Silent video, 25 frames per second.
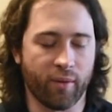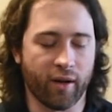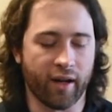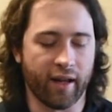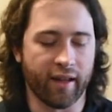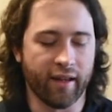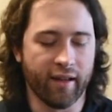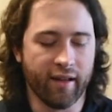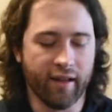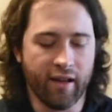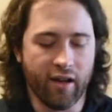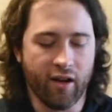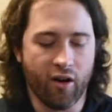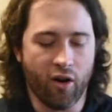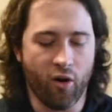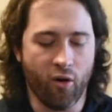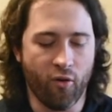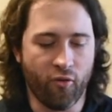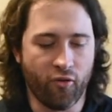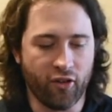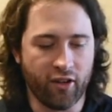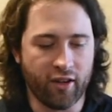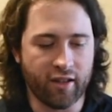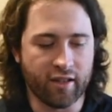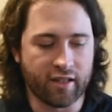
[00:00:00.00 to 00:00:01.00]
But
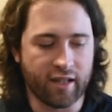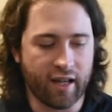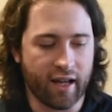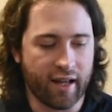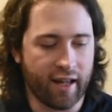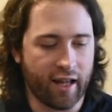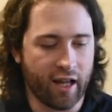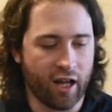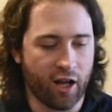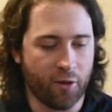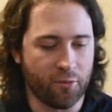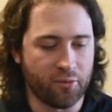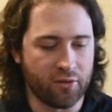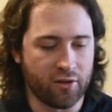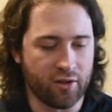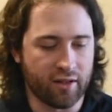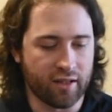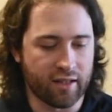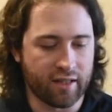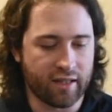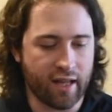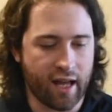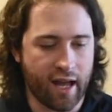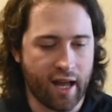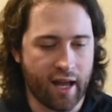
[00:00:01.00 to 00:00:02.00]
hopefully this kind of helps you
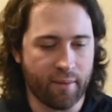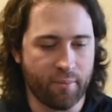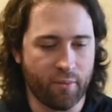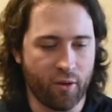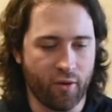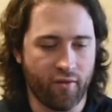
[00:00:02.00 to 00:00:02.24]
decide